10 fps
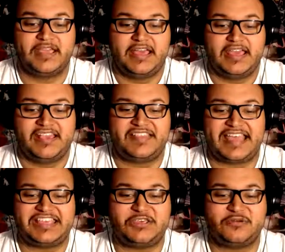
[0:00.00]
Is
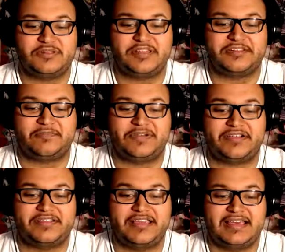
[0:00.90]
that you, little
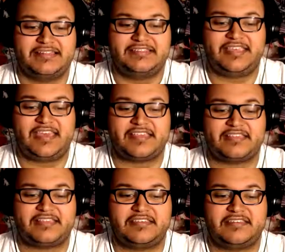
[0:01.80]
bird? Tisk!